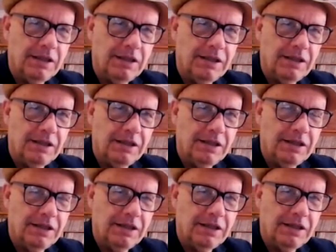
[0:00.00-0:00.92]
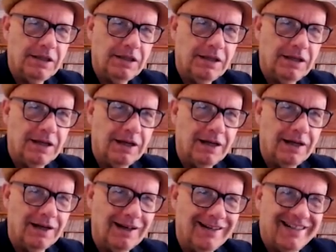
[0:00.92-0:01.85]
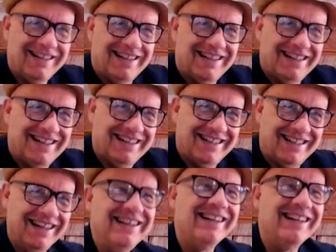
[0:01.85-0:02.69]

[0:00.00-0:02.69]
[no speech]